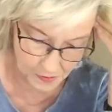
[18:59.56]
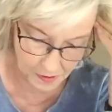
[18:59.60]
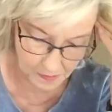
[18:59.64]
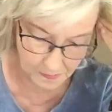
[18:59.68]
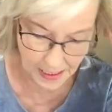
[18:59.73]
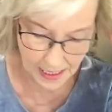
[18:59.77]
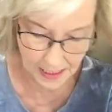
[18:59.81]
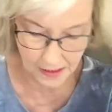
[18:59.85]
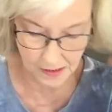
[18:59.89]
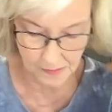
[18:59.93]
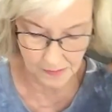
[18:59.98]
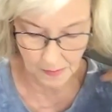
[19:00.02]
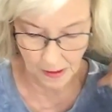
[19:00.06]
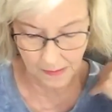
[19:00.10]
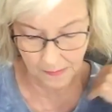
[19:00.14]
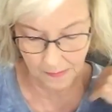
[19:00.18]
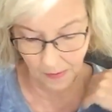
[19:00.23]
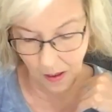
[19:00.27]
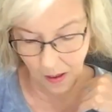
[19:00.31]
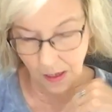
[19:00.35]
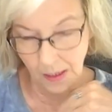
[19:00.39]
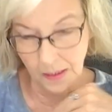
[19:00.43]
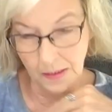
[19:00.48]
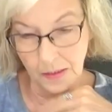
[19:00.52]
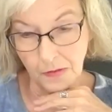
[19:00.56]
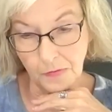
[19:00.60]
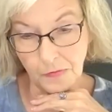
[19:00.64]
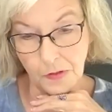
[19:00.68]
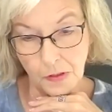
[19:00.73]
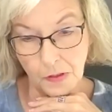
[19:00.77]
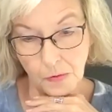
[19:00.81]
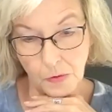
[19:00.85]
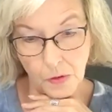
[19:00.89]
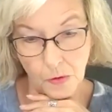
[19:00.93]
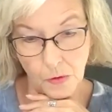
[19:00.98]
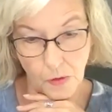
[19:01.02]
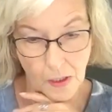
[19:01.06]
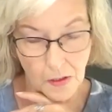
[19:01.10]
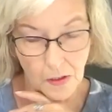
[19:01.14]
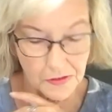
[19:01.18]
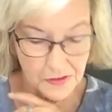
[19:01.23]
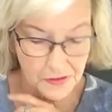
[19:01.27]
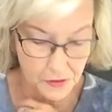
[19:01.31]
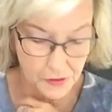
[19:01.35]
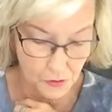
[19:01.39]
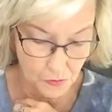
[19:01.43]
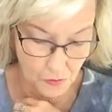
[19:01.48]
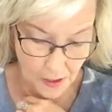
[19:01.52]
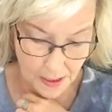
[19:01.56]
back of my mind of, who else do I